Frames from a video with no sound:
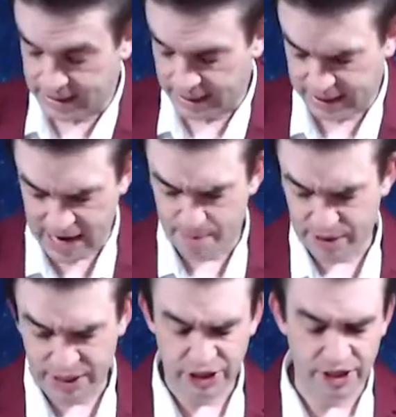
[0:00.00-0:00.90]
It's like the
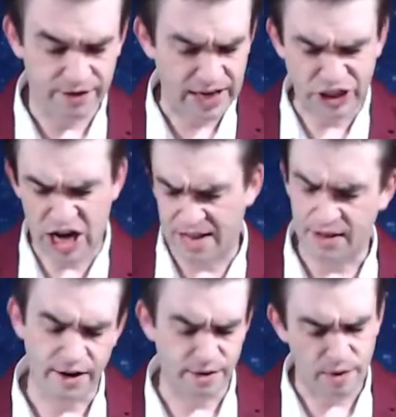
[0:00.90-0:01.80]
competition of like John
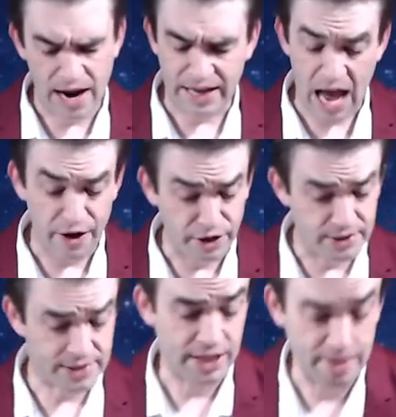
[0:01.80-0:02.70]
Lennon writing How Do You
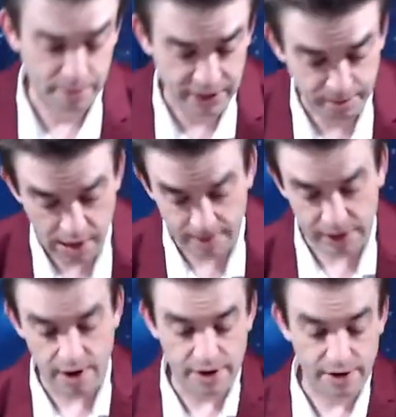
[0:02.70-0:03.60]
Sleep? And then Paul
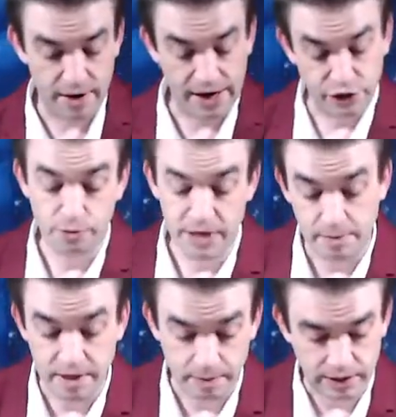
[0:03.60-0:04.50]
McCartney writing Too
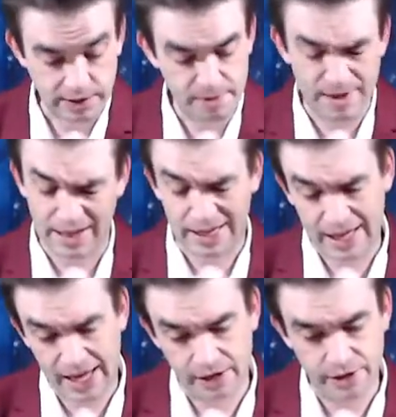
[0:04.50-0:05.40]
Many People. So they might like
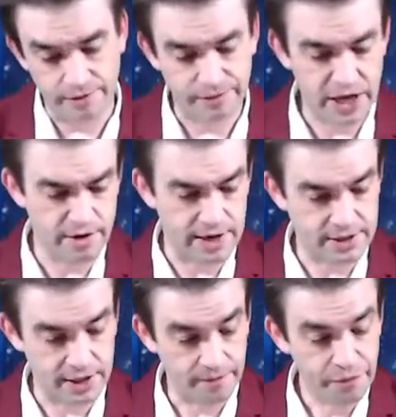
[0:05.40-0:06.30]
cake too.
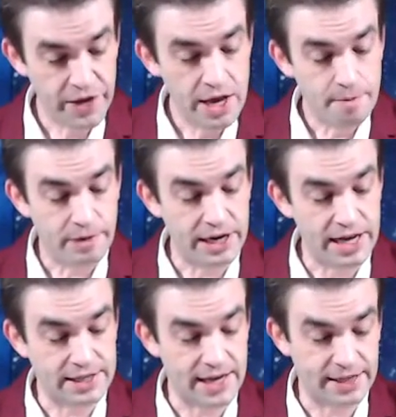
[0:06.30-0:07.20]
Interesting.
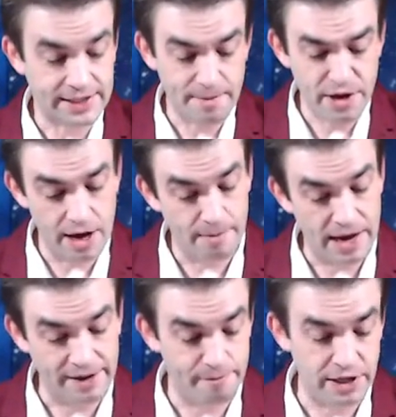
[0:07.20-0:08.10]
But it's like some of y'all
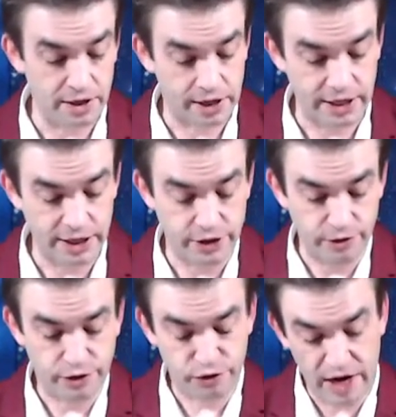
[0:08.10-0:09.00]
might even be looking
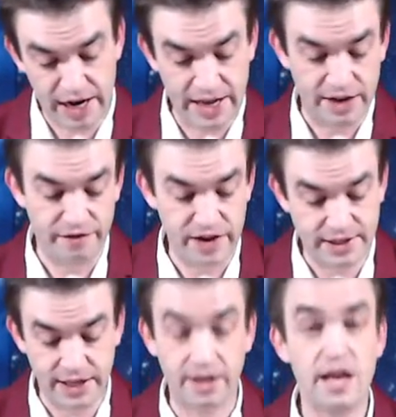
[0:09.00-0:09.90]
into trading,
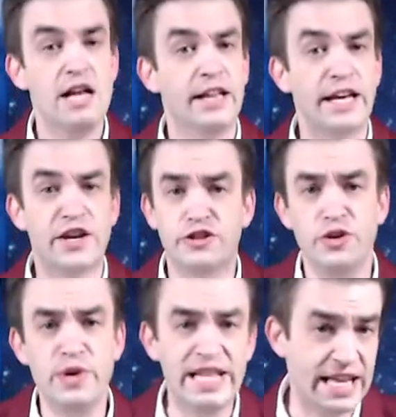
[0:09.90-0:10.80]
investing. Like you're
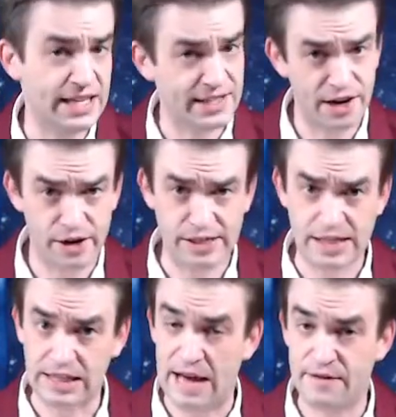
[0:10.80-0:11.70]
doing things, Aries,
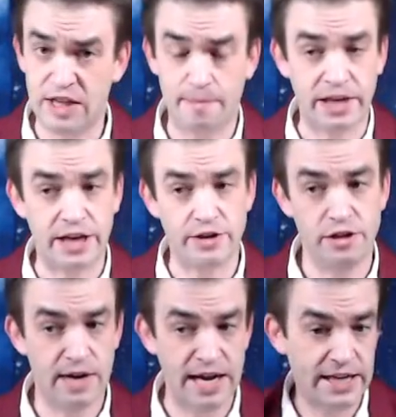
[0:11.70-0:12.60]
to level up and get
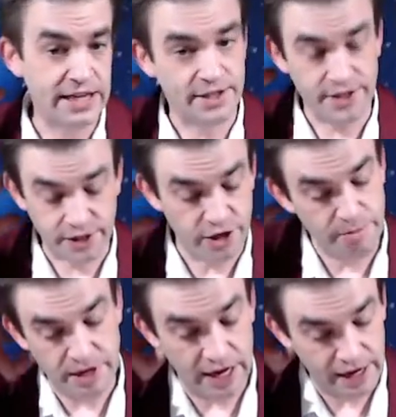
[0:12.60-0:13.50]
new ideas. This
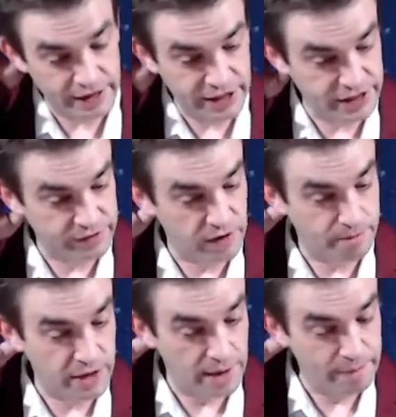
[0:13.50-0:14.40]
could be ideas
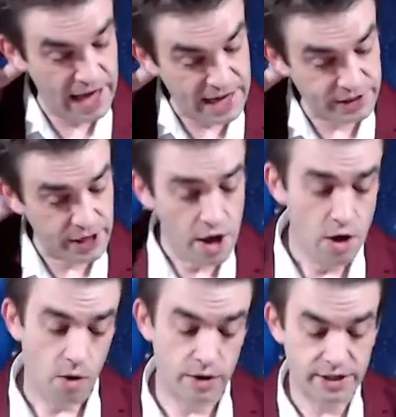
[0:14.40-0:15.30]
from the past
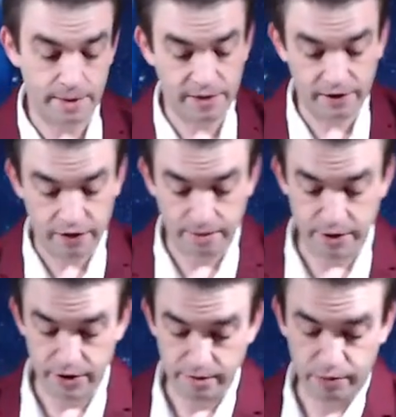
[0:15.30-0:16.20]
or something from
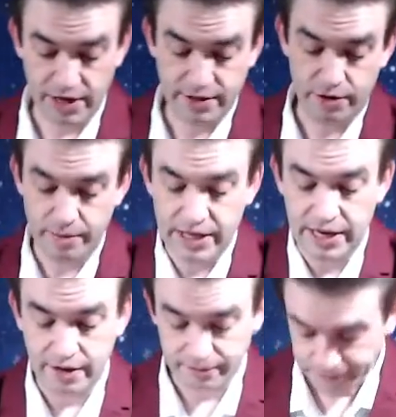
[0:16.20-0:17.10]
the present or
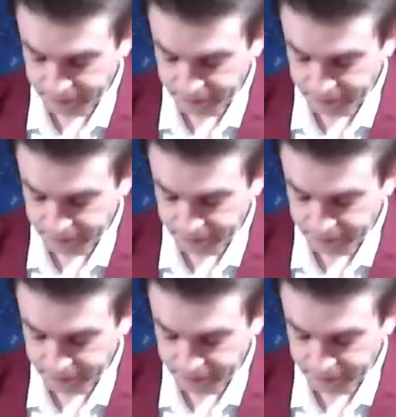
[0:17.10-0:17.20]
beginning.